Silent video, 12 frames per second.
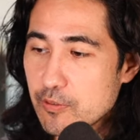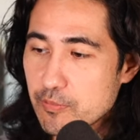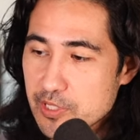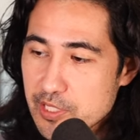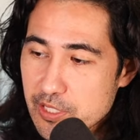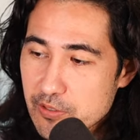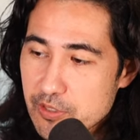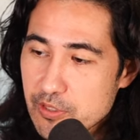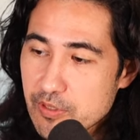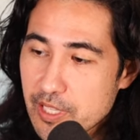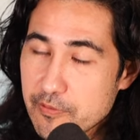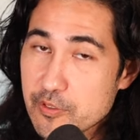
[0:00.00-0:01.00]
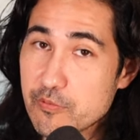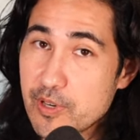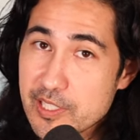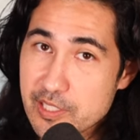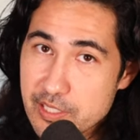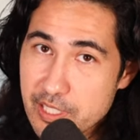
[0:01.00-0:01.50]
when CO2 levels
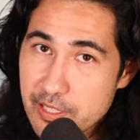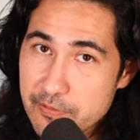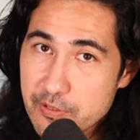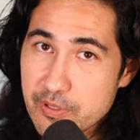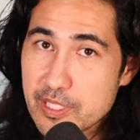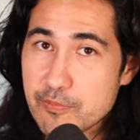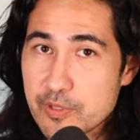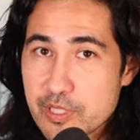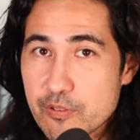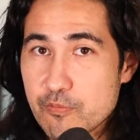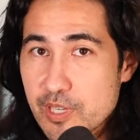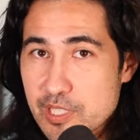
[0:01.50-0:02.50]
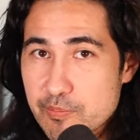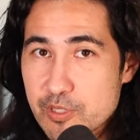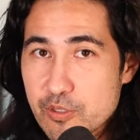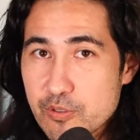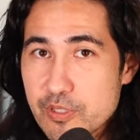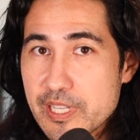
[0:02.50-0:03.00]
rise enough, you end up with the
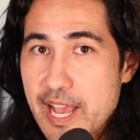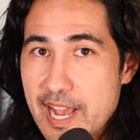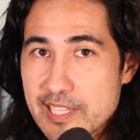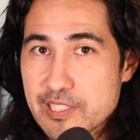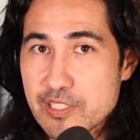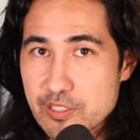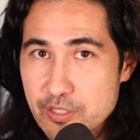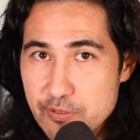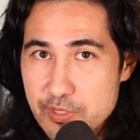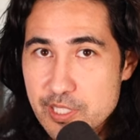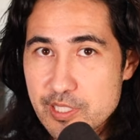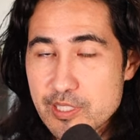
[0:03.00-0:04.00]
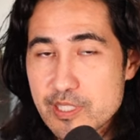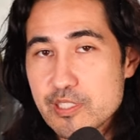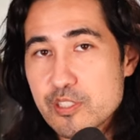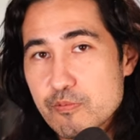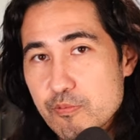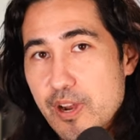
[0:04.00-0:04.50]
respiratory acidosis.
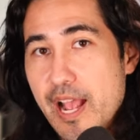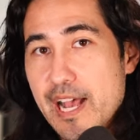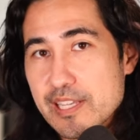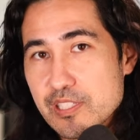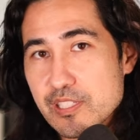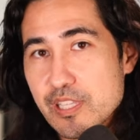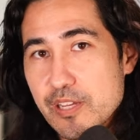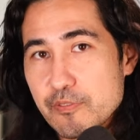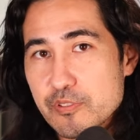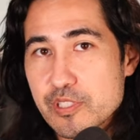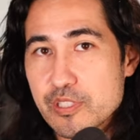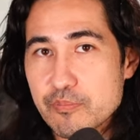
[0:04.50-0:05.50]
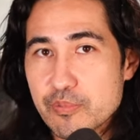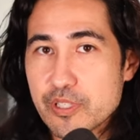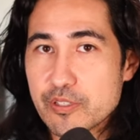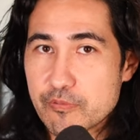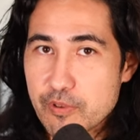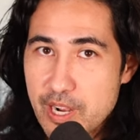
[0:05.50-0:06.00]
This is where acid levels in the
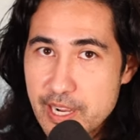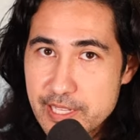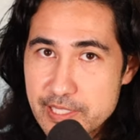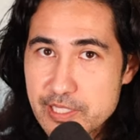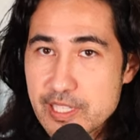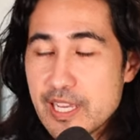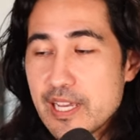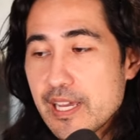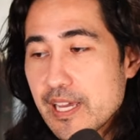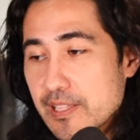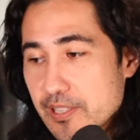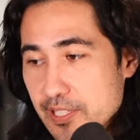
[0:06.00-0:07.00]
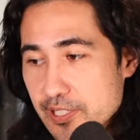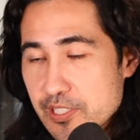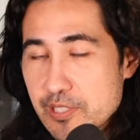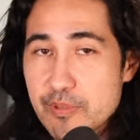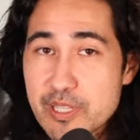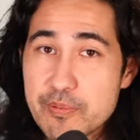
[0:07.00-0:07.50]
blood rise. And this
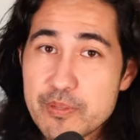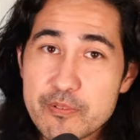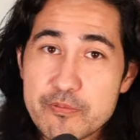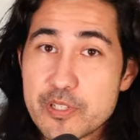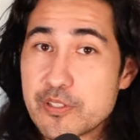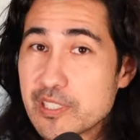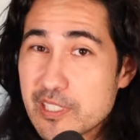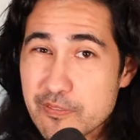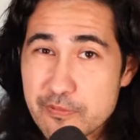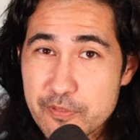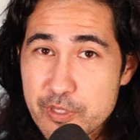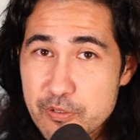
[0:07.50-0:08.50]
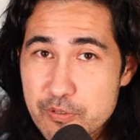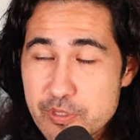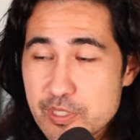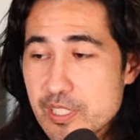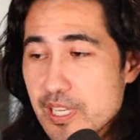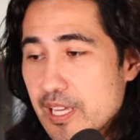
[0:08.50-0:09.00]
can make people very
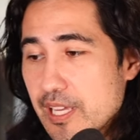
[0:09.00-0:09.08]
confused